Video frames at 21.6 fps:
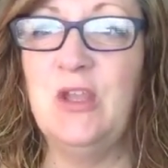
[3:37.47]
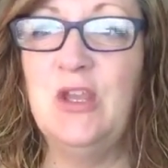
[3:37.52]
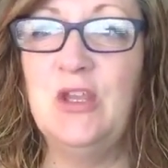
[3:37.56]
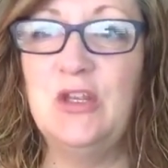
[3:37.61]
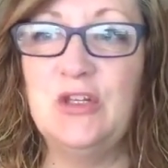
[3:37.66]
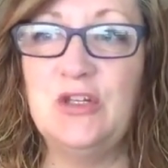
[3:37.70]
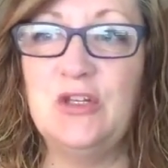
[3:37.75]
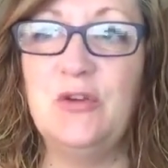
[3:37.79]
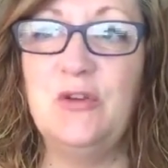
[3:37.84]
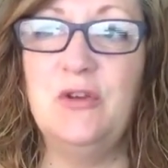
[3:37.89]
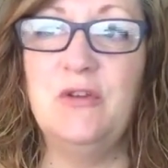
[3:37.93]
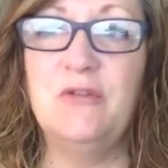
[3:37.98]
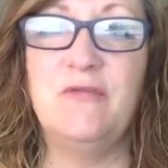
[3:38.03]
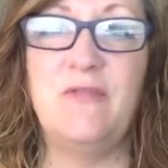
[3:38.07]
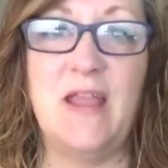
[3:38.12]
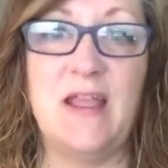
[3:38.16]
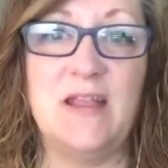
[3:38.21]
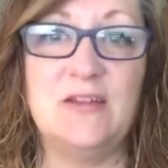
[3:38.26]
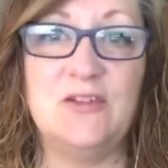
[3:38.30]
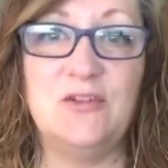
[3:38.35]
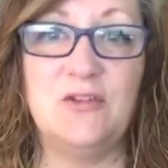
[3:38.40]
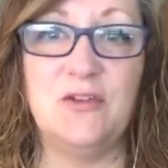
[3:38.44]
Show your
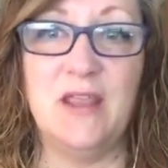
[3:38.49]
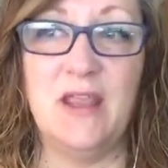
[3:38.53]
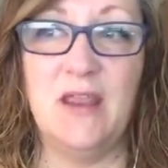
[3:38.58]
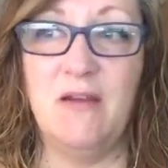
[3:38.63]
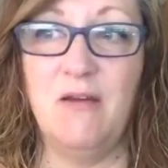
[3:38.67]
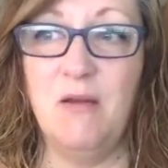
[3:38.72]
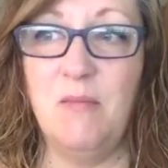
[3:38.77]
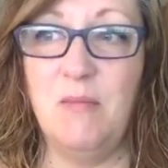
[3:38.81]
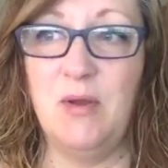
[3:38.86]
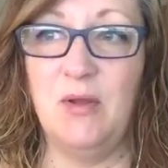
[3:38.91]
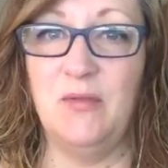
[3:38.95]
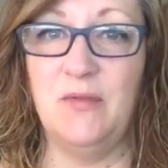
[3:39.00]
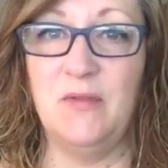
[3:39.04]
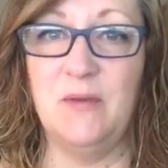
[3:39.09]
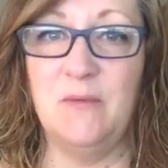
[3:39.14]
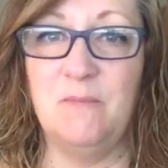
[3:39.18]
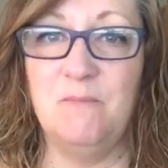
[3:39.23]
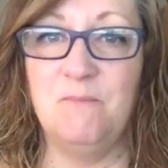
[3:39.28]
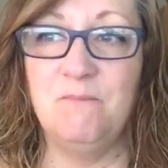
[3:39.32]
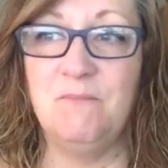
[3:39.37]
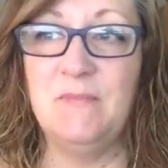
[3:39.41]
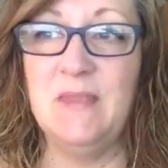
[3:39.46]
fans you care about them.